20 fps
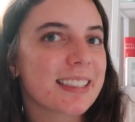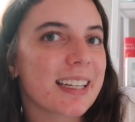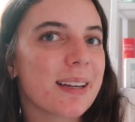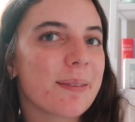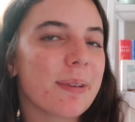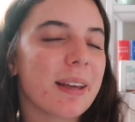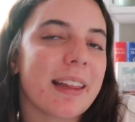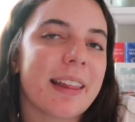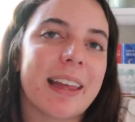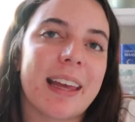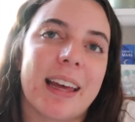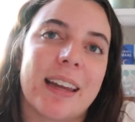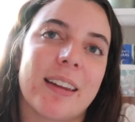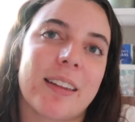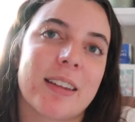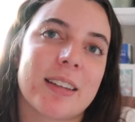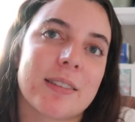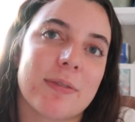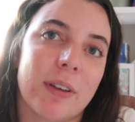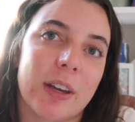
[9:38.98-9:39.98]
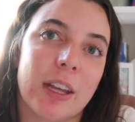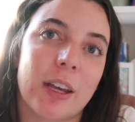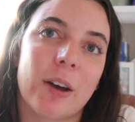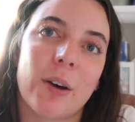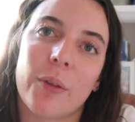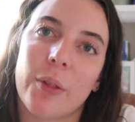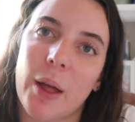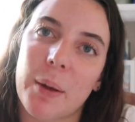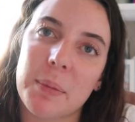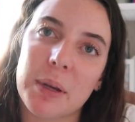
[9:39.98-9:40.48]
gonna be the end of this
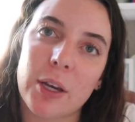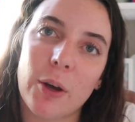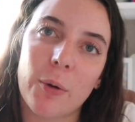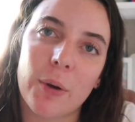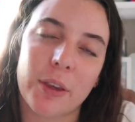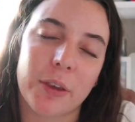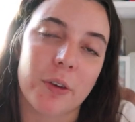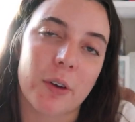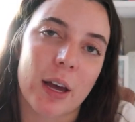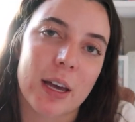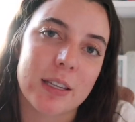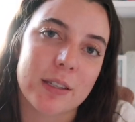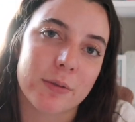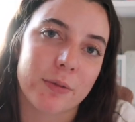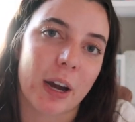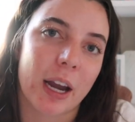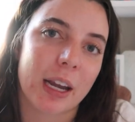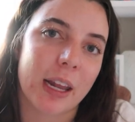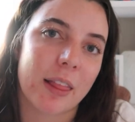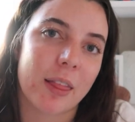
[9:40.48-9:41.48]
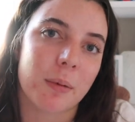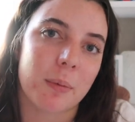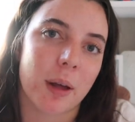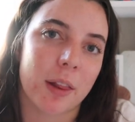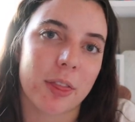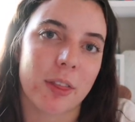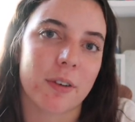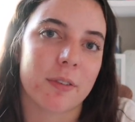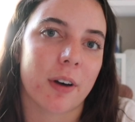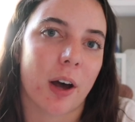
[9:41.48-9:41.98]
video. Let me know what you guys read in the
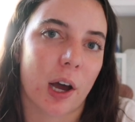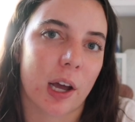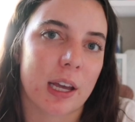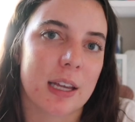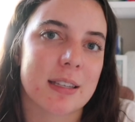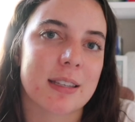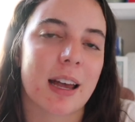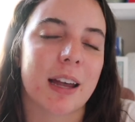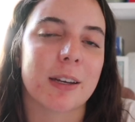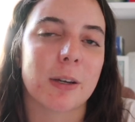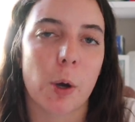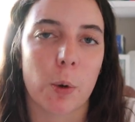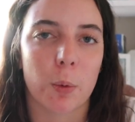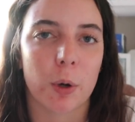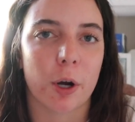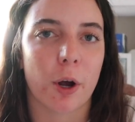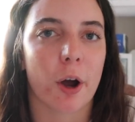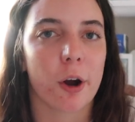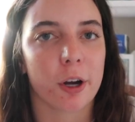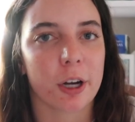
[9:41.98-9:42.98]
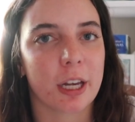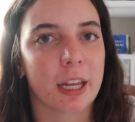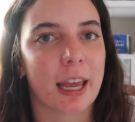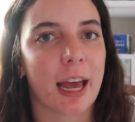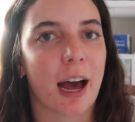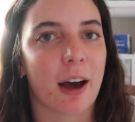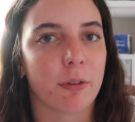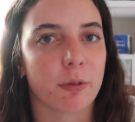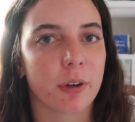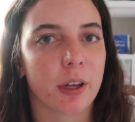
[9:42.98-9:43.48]
month of August. I know we're already
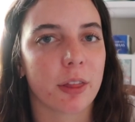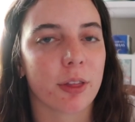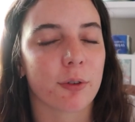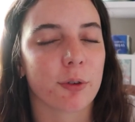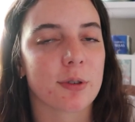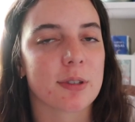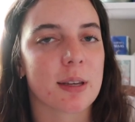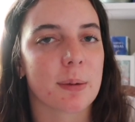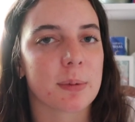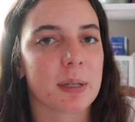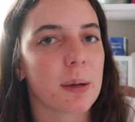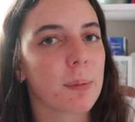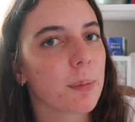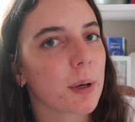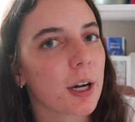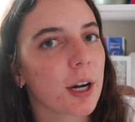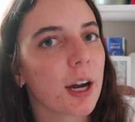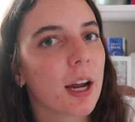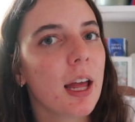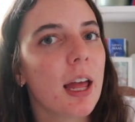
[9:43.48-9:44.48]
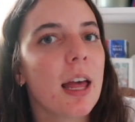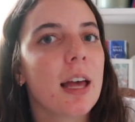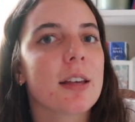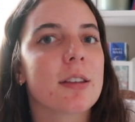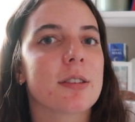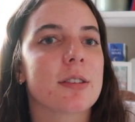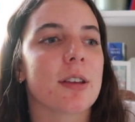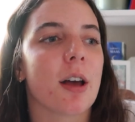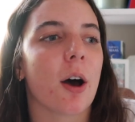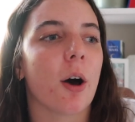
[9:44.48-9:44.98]
halfway through September,
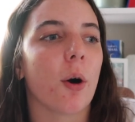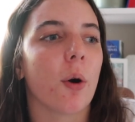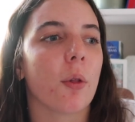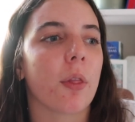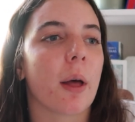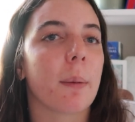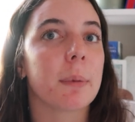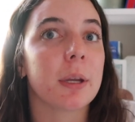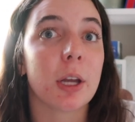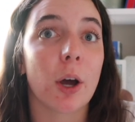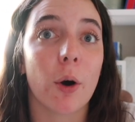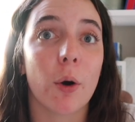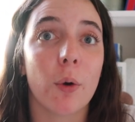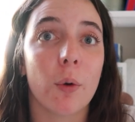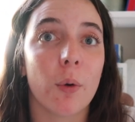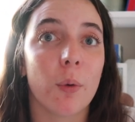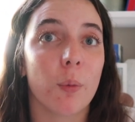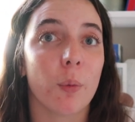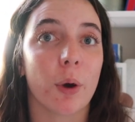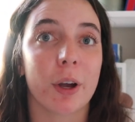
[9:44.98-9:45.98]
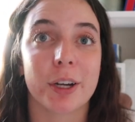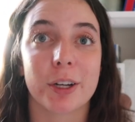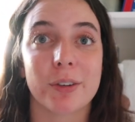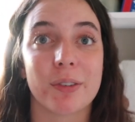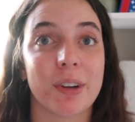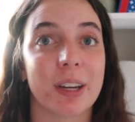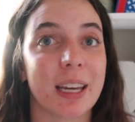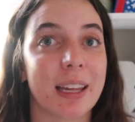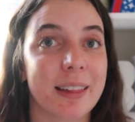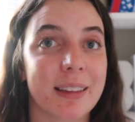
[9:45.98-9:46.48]
so let me know what you're
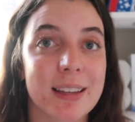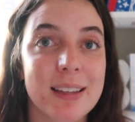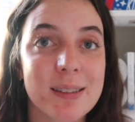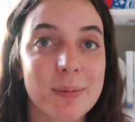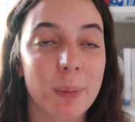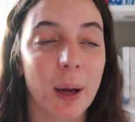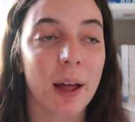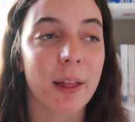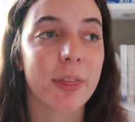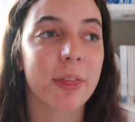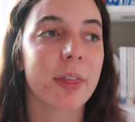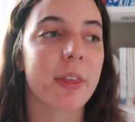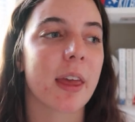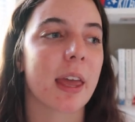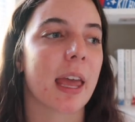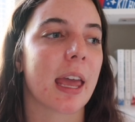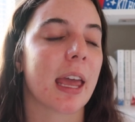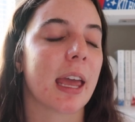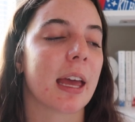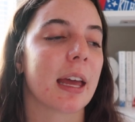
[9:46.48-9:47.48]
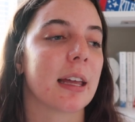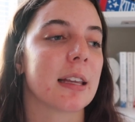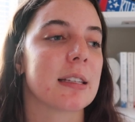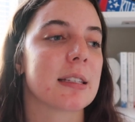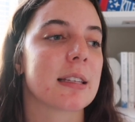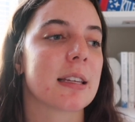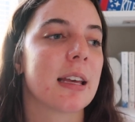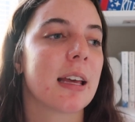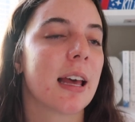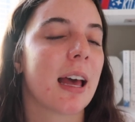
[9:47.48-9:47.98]
reading this month,
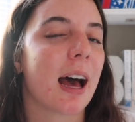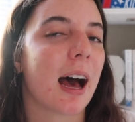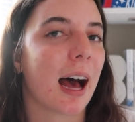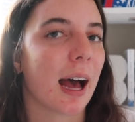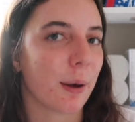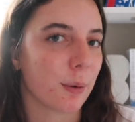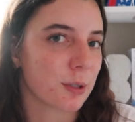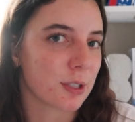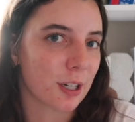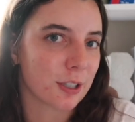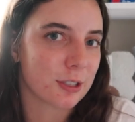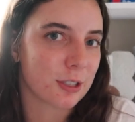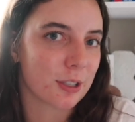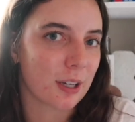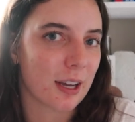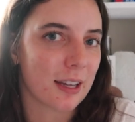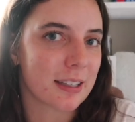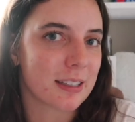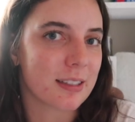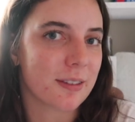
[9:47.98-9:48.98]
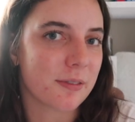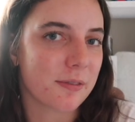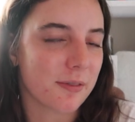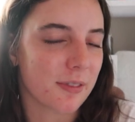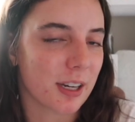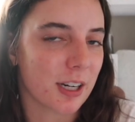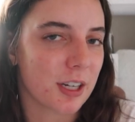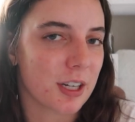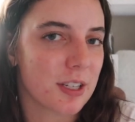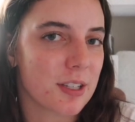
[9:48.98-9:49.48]
and I will talk to you guys
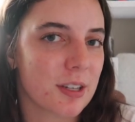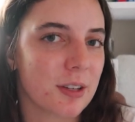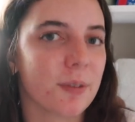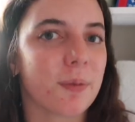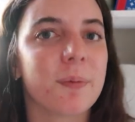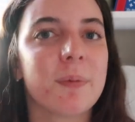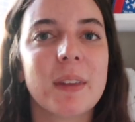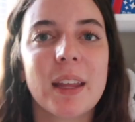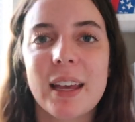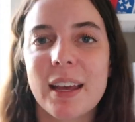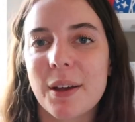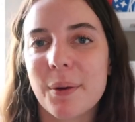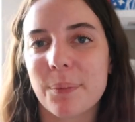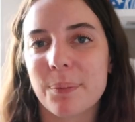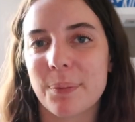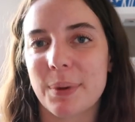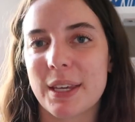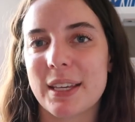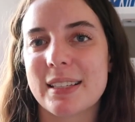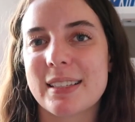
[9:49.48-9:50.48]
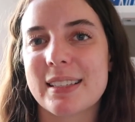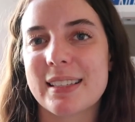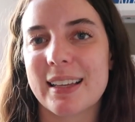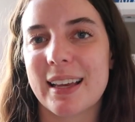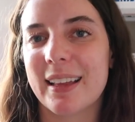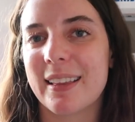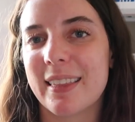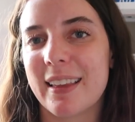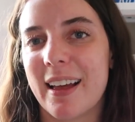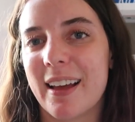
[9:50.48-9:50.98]
very soon. Peace
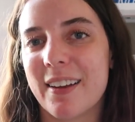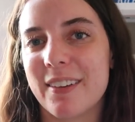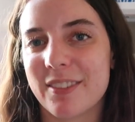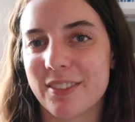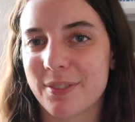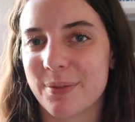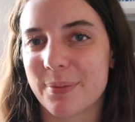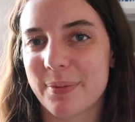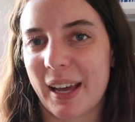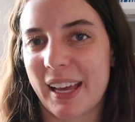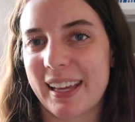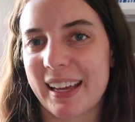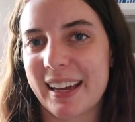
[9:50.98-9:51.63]
and love. Bye,